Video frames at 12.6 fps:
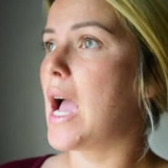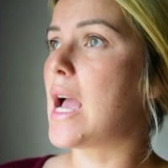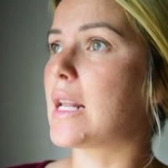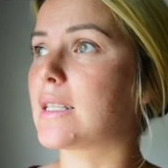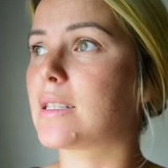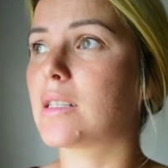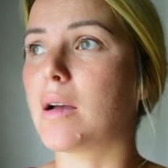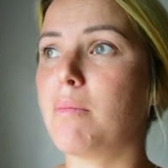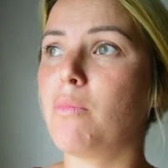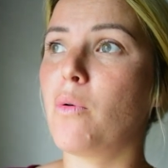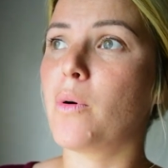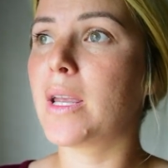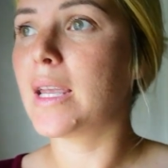at
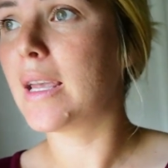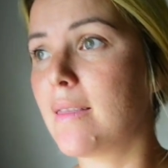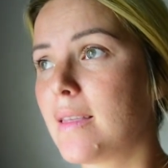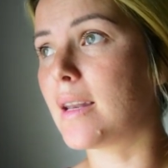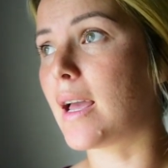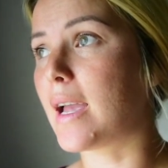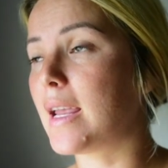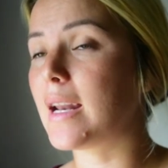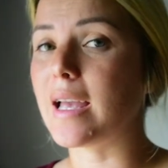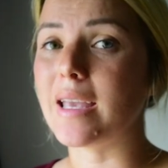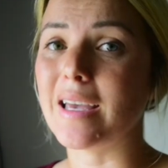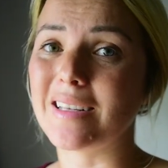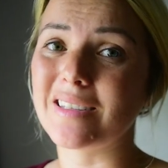some point in the night,
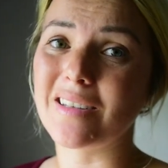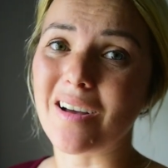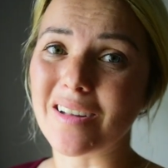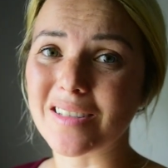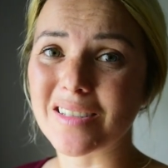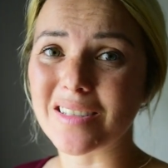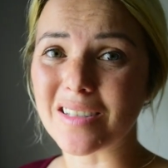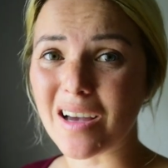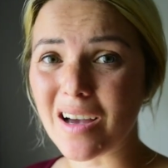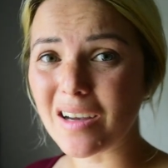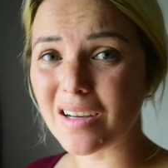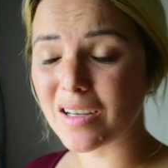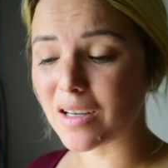I guess, got
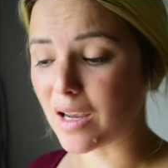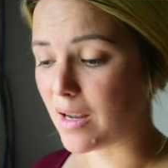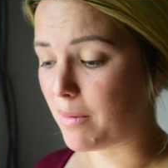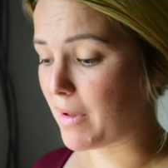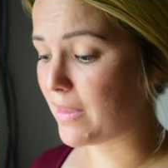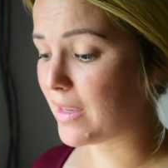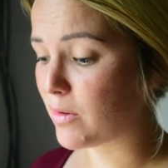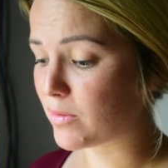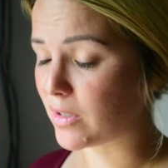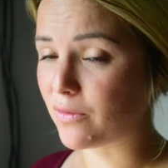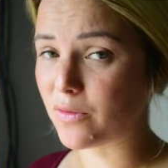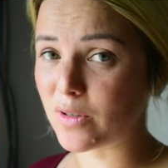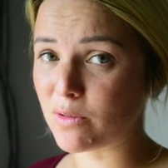stuck. I think it was
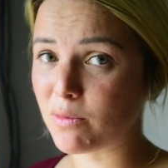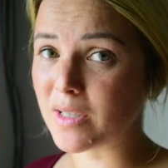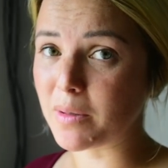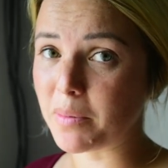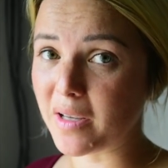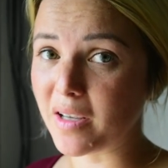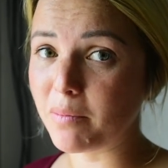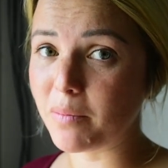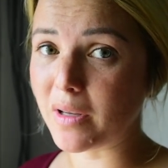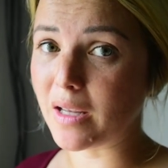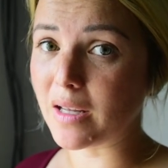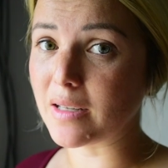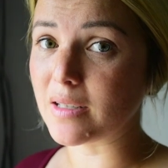our first one to pip,
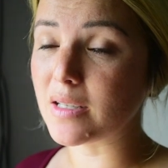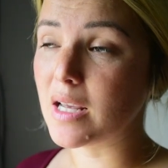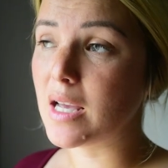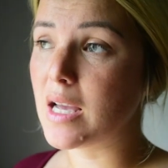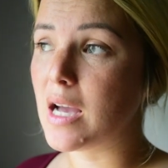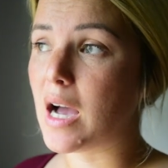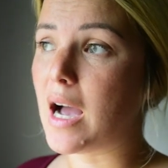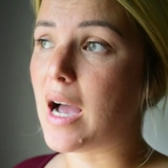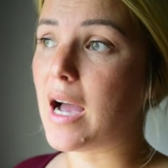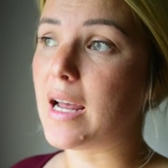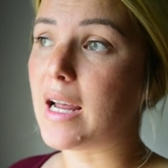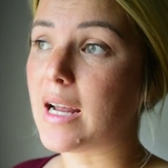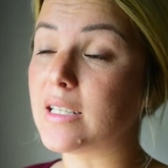and
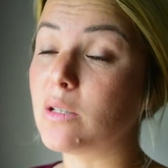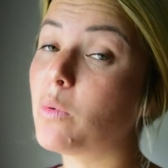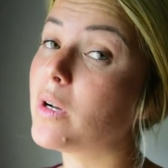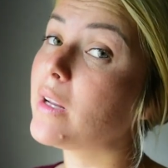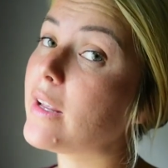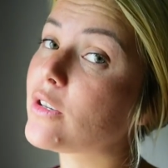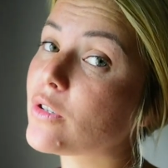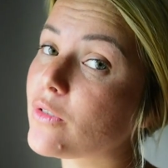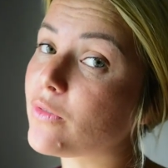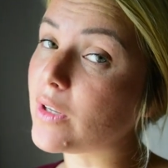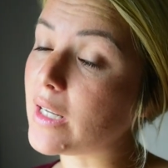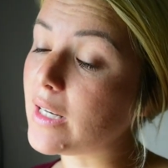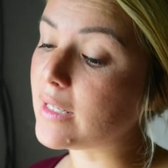I didn't want to
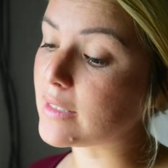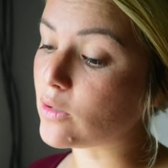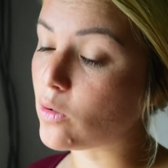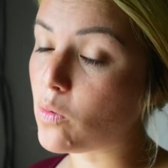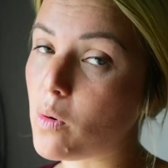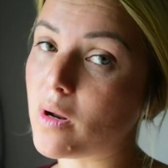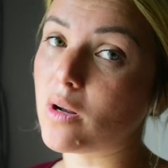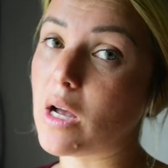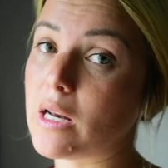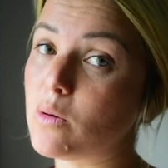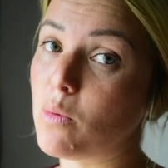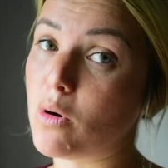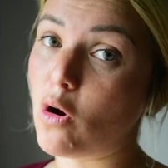intervene because I didn't want
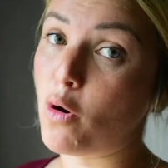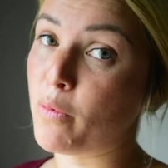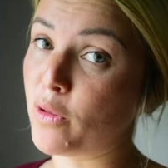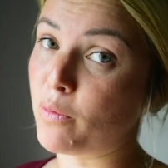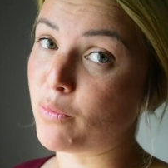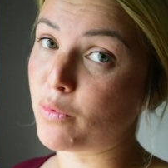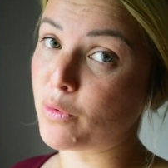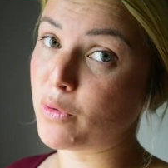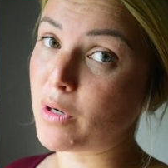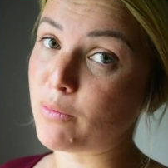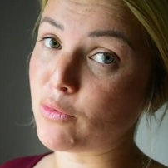to open the brooder.